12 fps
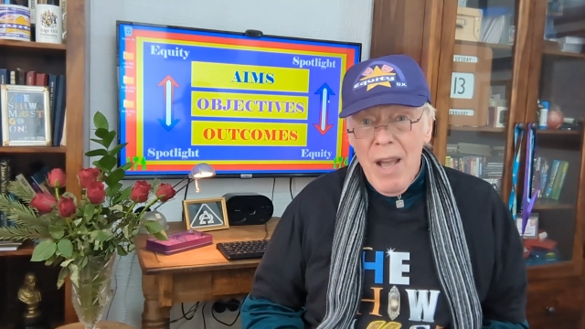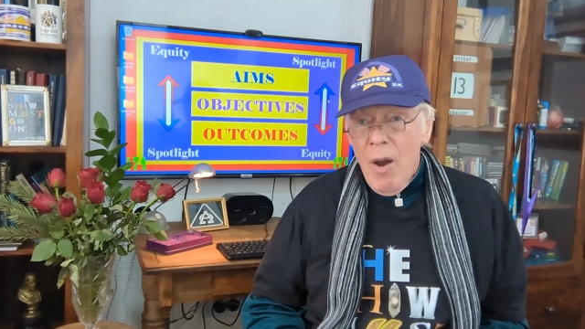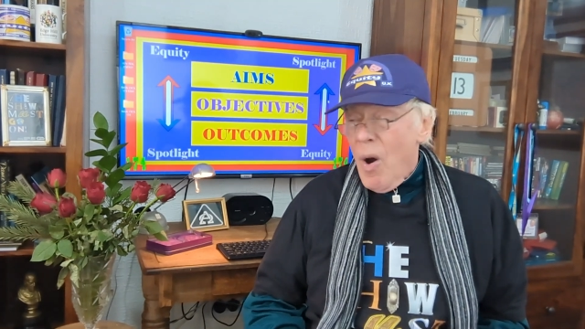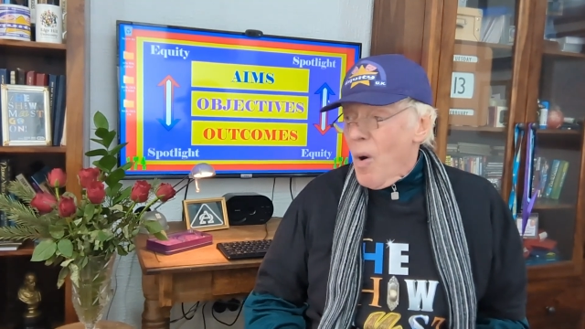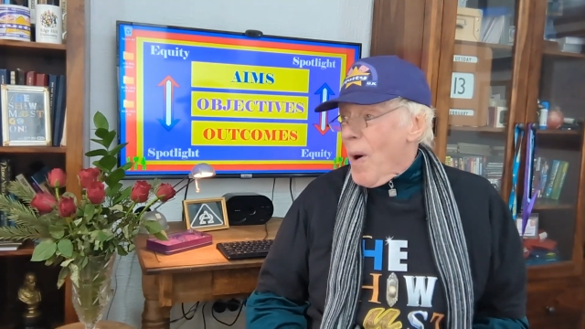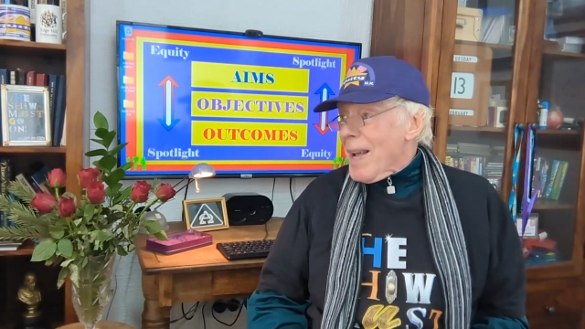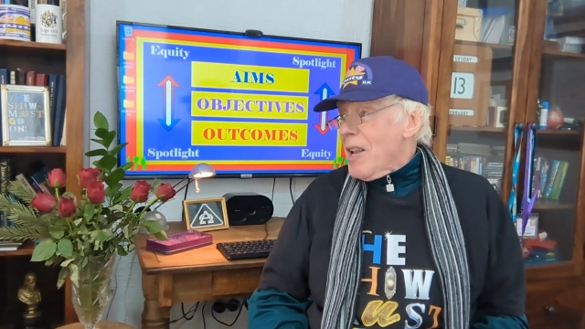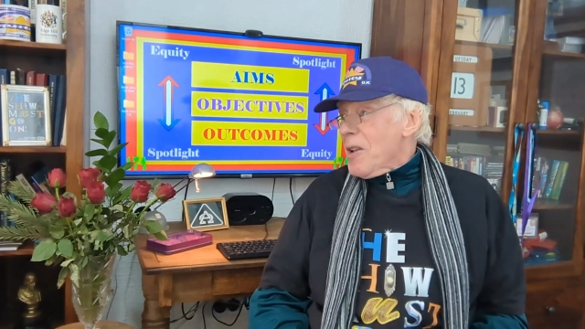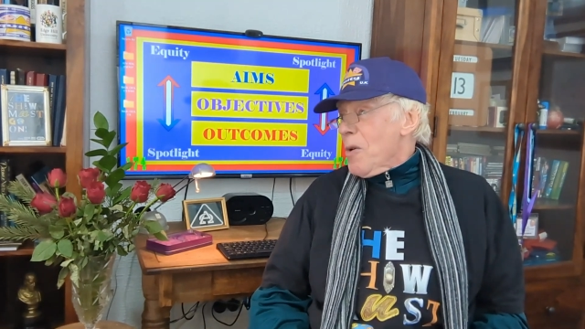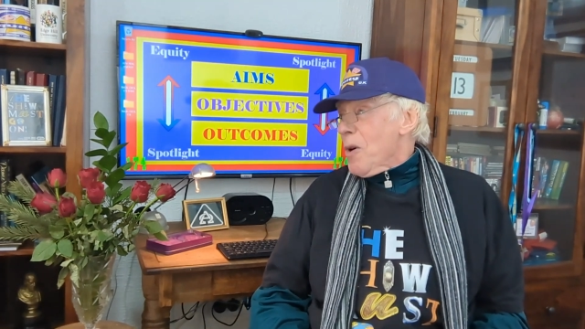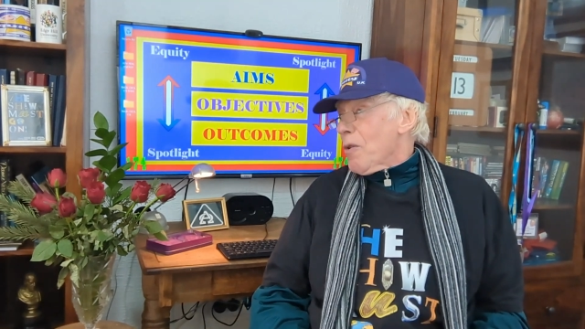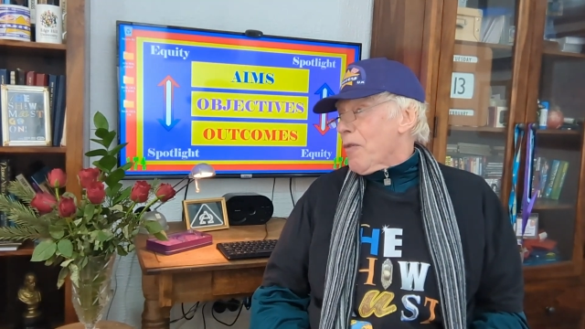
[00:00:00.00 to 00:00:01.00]
when
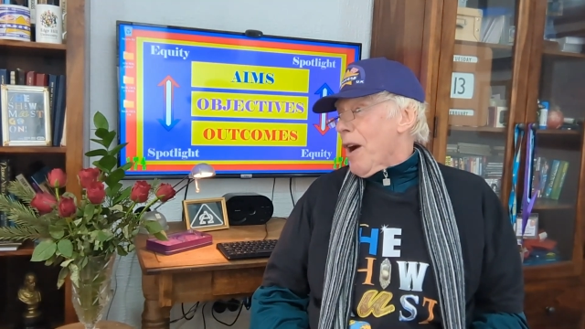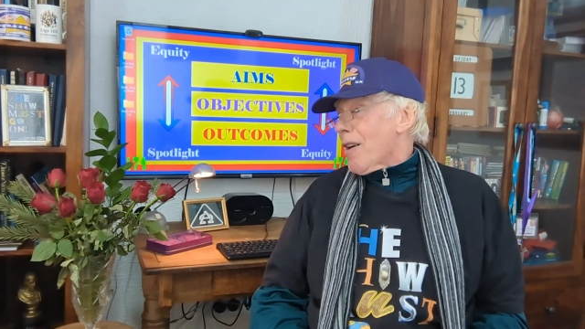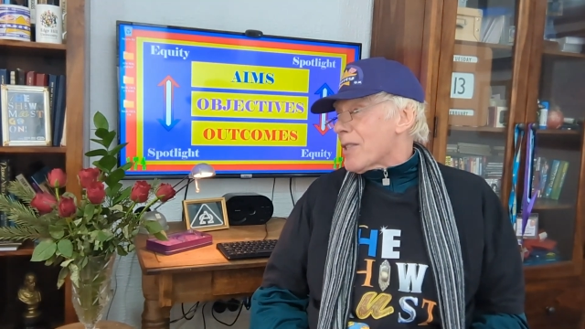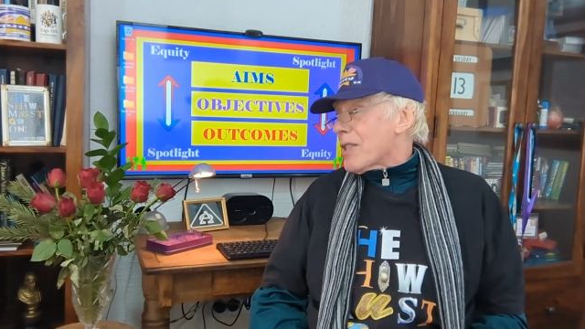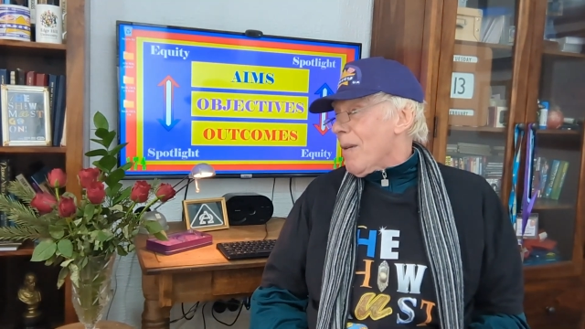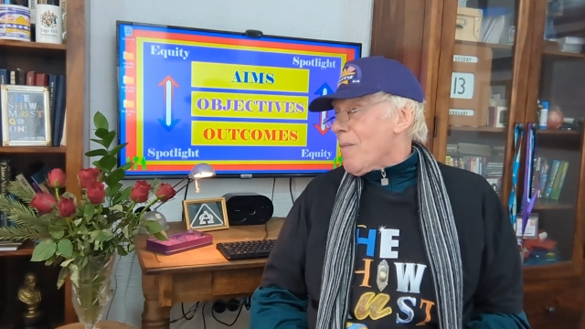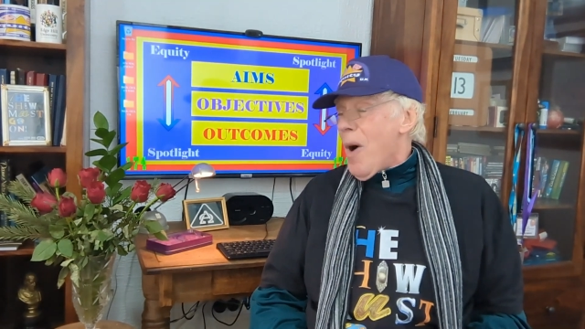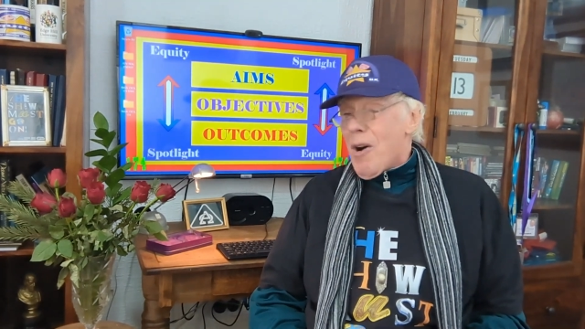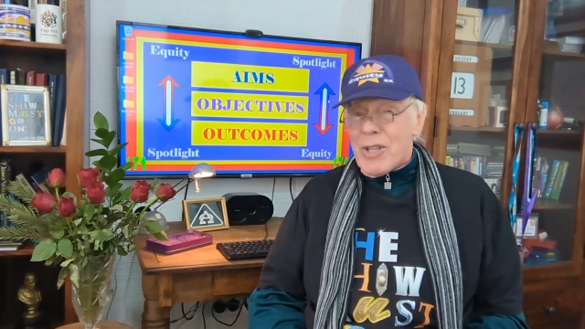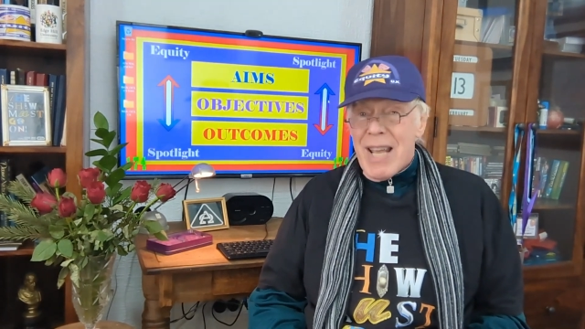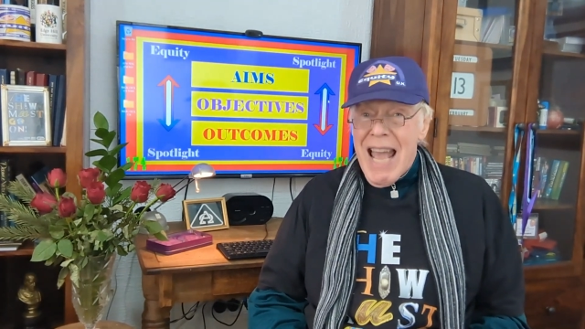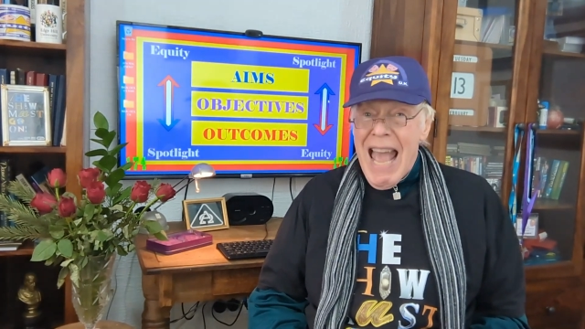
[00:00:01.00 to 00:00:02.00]
you've got
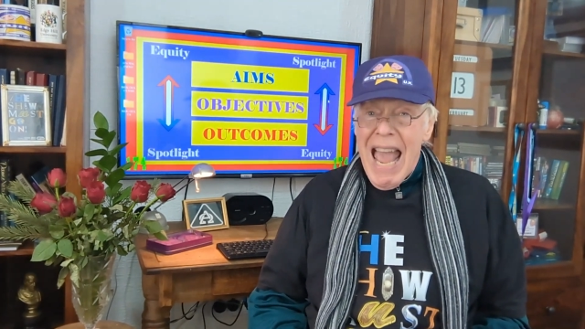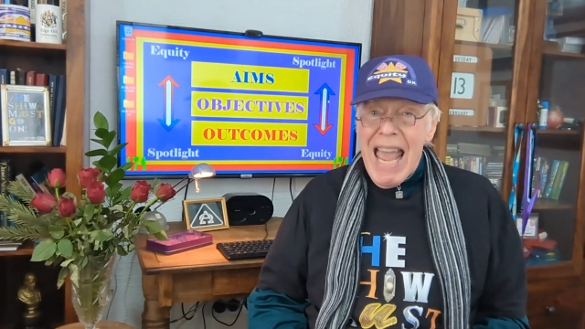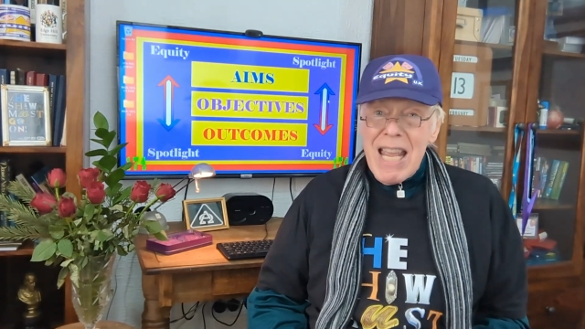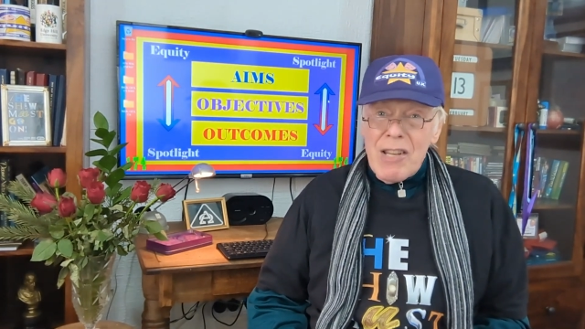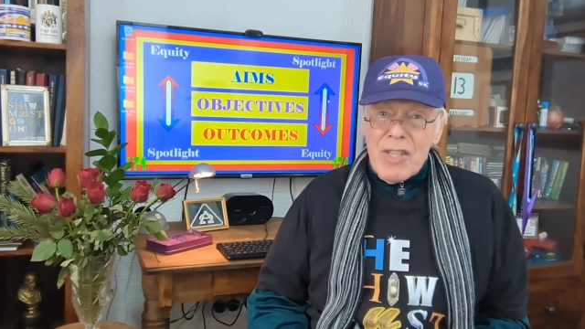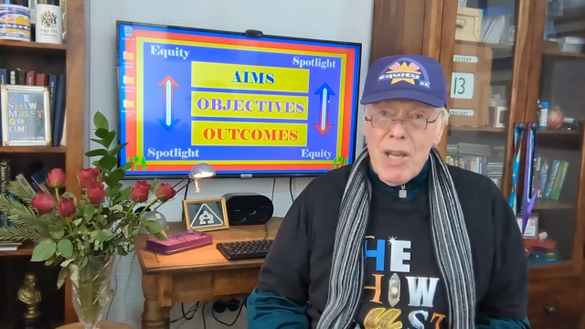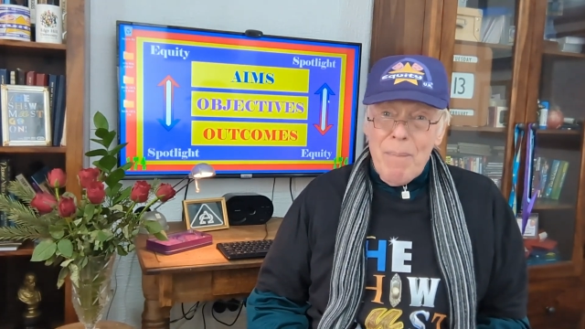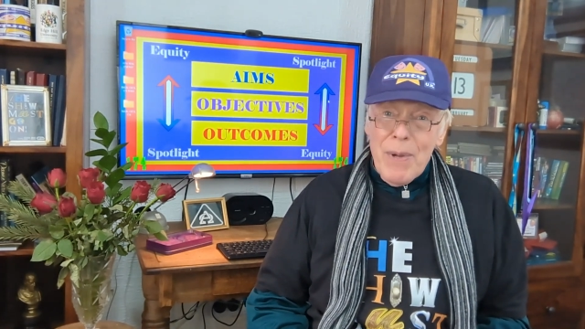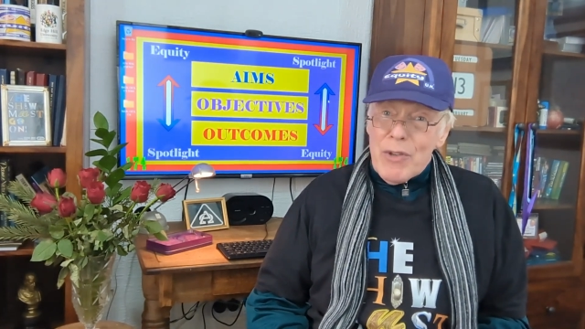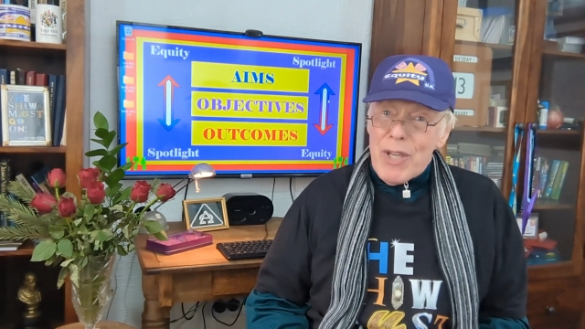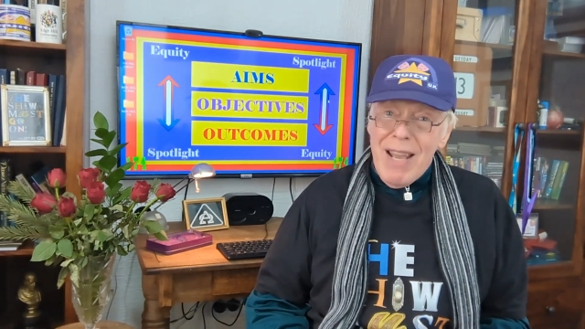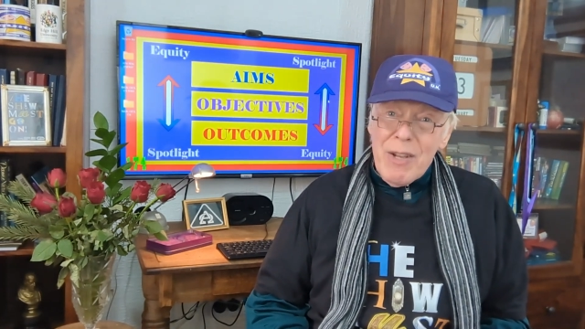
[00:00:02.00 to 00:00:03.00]
somewhat
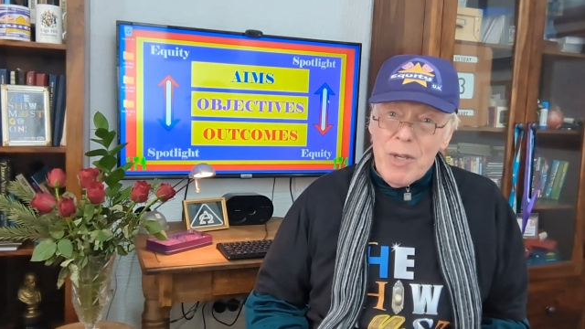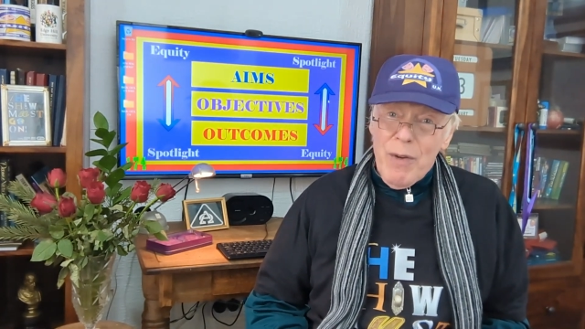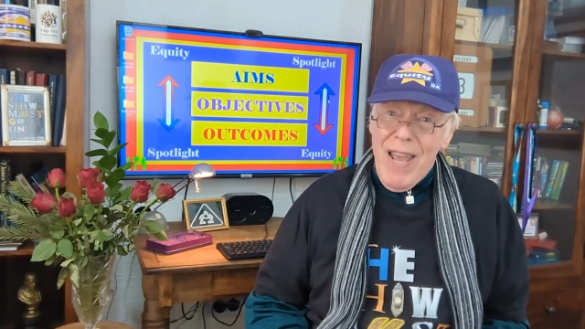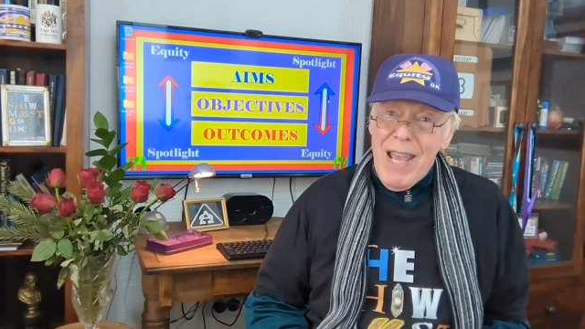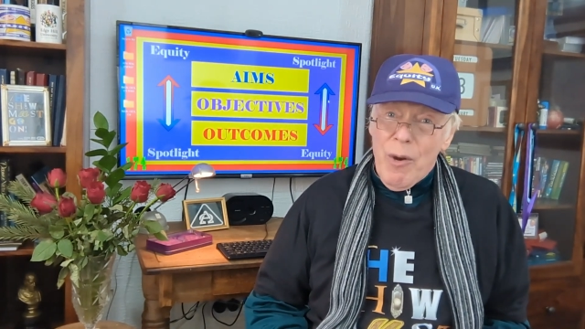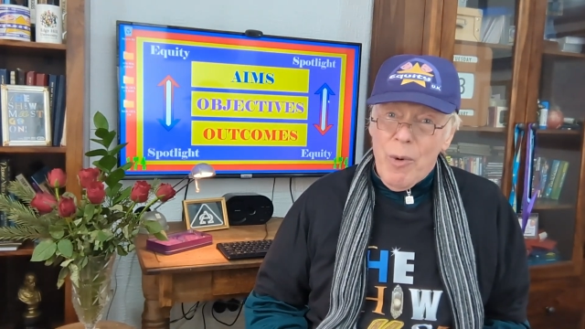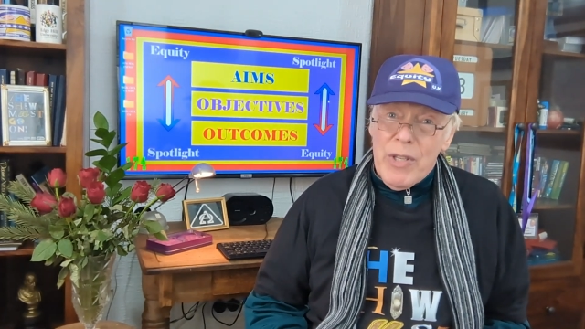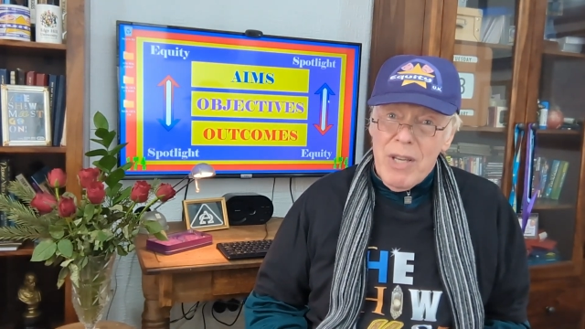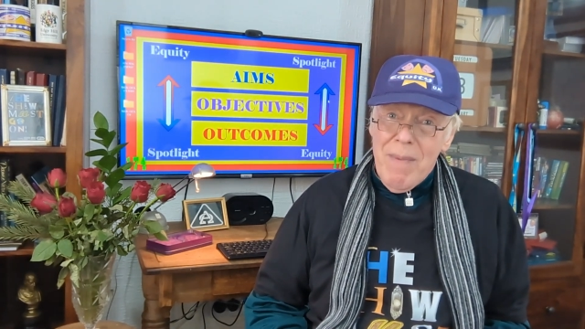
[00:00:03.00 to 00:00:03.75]
80% of Equity